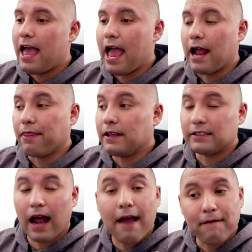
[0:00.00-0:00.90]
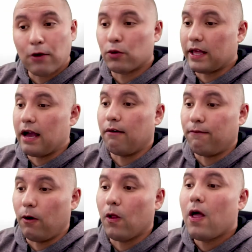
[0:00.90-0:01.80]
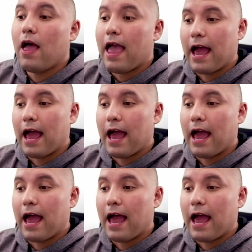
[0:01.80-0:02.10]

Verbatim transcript: and things that I found really helpful.